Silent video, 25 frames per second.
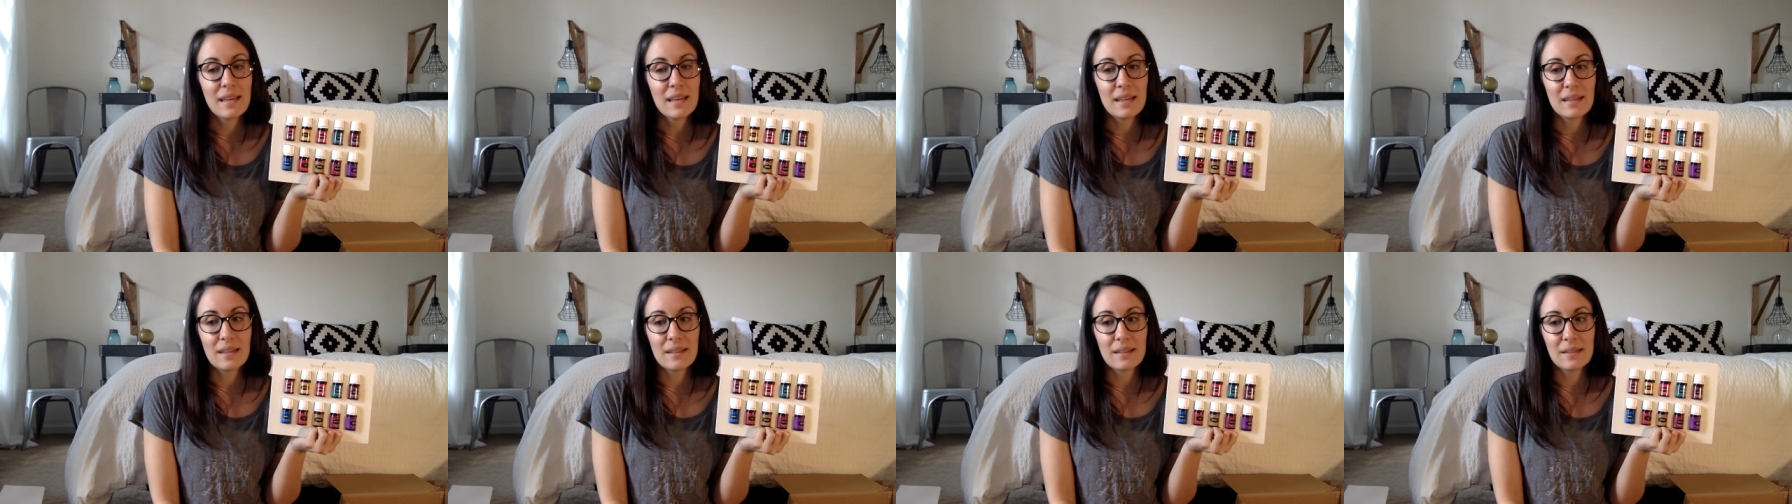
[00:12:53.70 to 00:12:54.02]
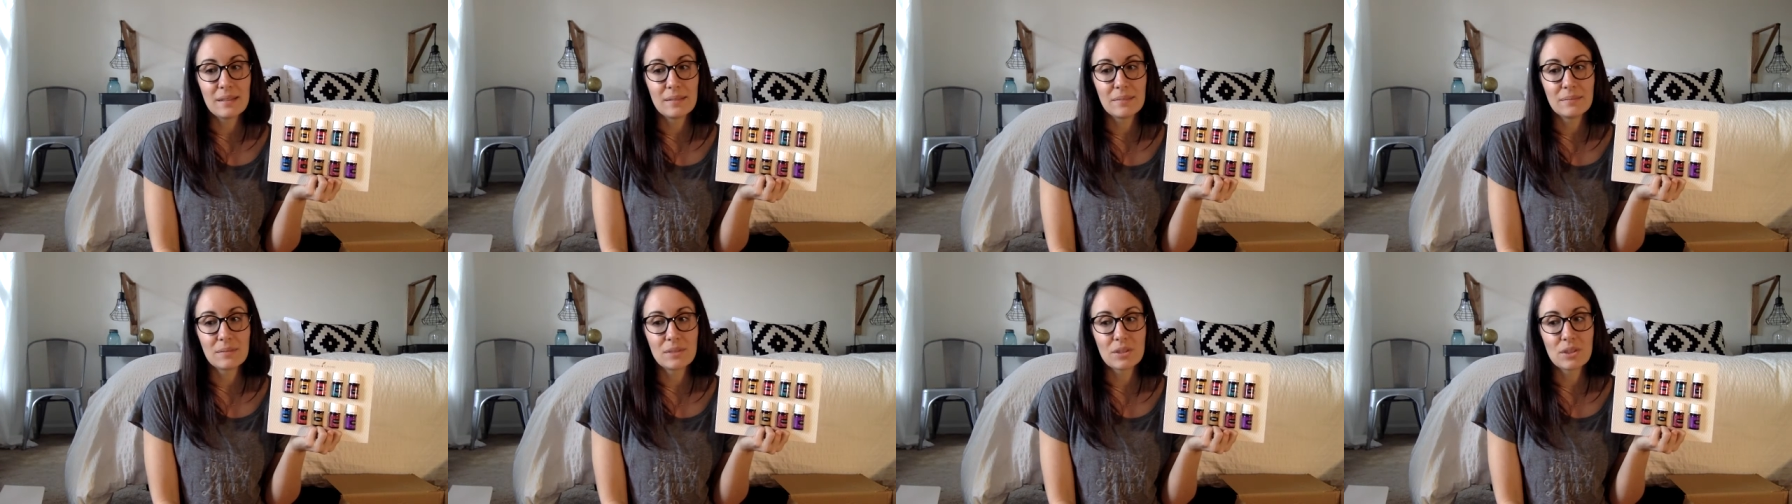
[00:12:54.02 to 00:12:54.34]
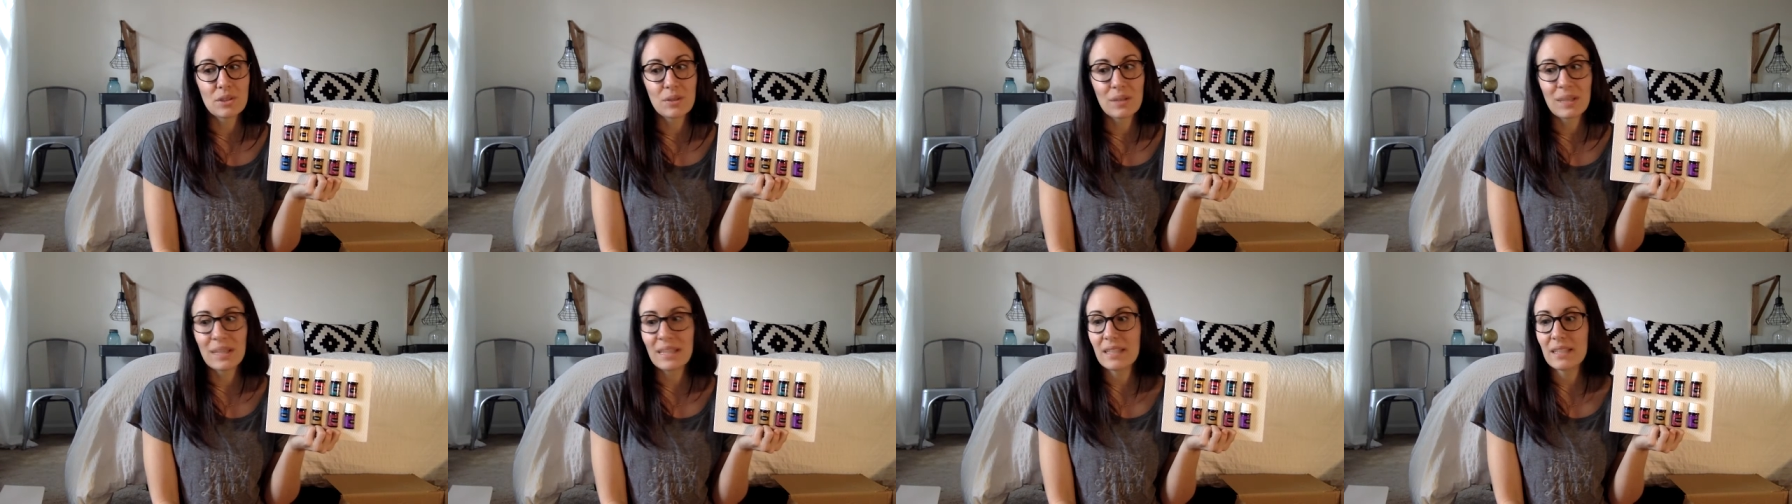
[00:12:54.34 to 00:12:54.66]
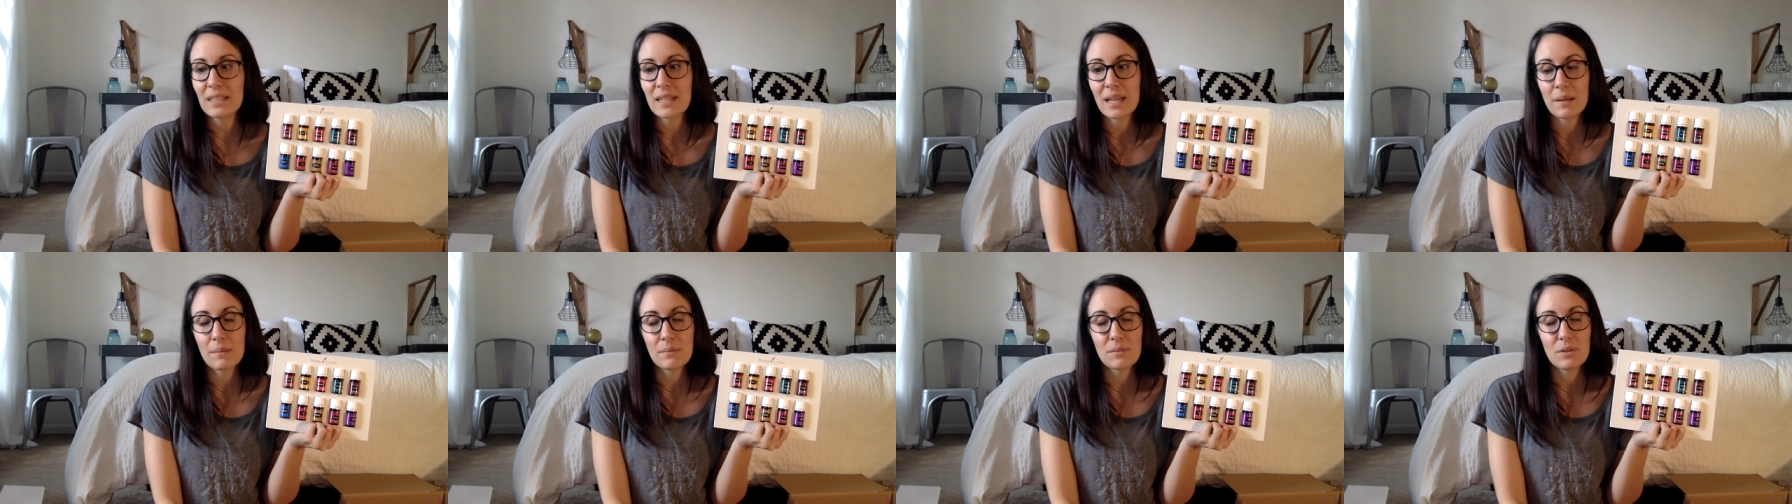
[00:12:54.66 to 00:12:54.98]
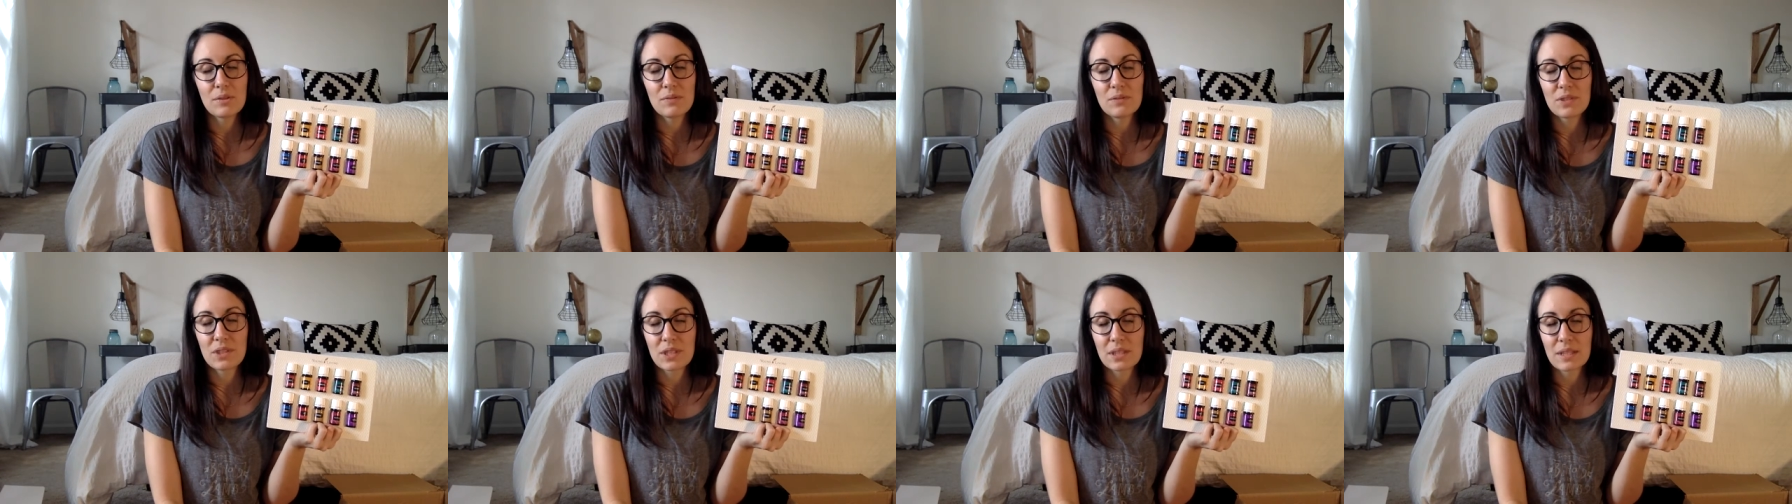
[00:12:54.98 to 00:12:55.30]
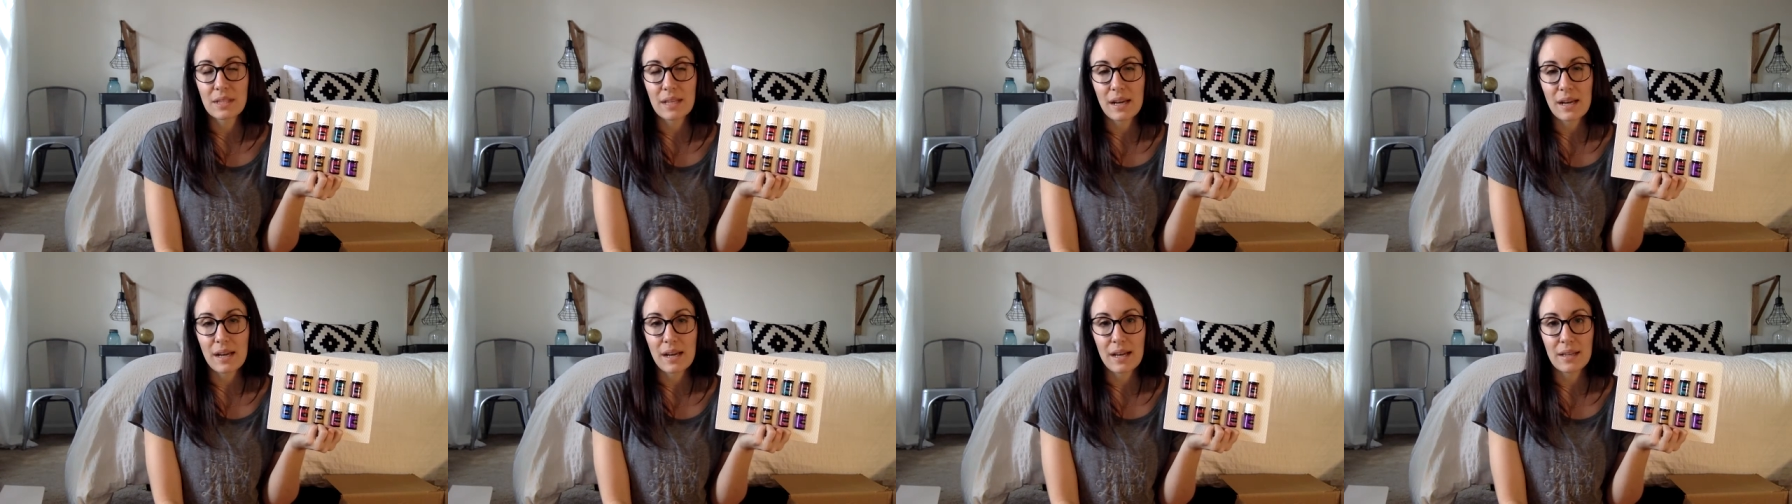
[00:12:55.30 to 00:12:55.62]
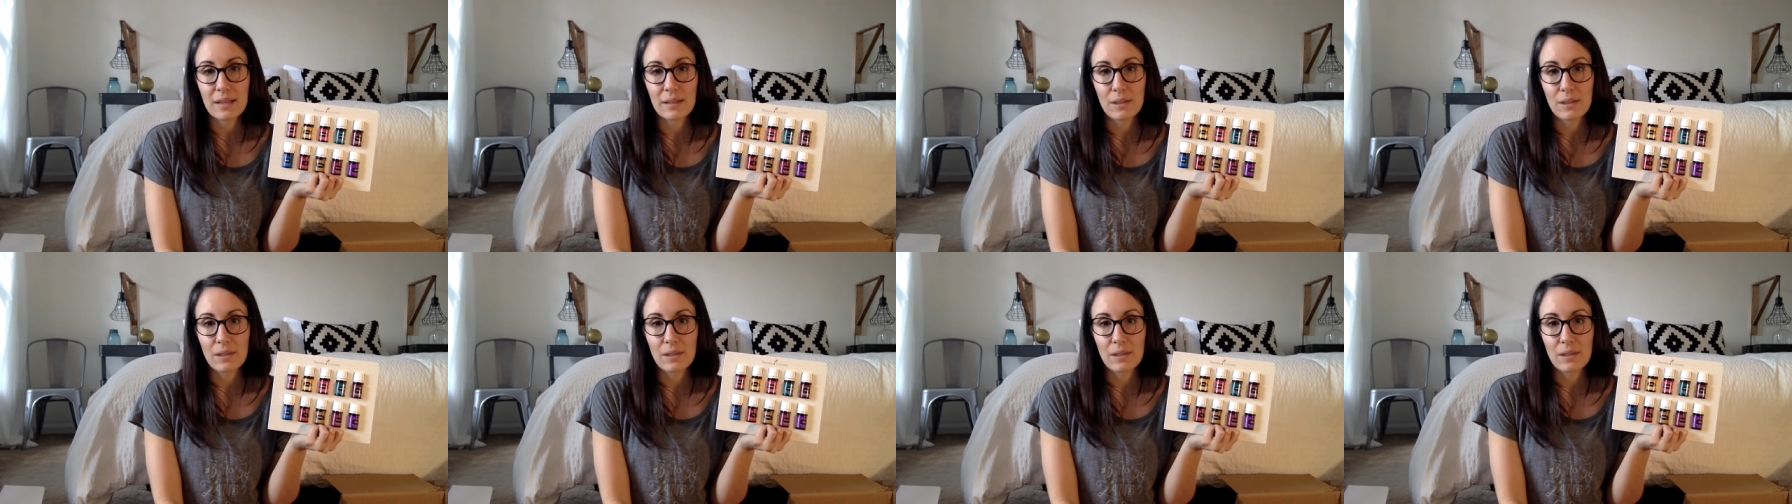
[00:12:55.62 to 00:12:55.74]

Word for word: Um, so anytime you've just got